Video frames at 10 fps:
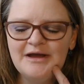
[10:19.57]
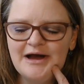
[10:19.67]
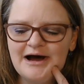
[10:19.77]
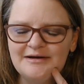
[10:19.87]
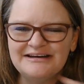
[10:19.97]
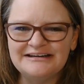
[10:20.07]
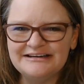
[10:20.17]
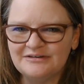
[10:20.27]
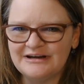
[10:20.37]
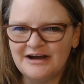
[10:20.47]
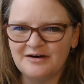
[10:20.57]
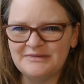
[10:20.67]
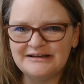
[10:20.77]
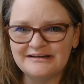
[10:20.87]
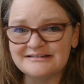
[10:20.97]
Uh, and even now, I'm
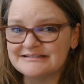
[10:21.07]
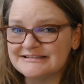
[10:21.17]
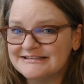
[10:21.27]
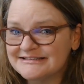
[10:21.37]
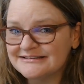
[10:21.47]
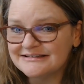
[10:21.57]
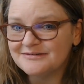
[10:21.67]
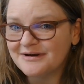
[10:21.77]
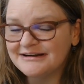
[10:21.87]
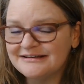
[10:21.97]
inconsistently rating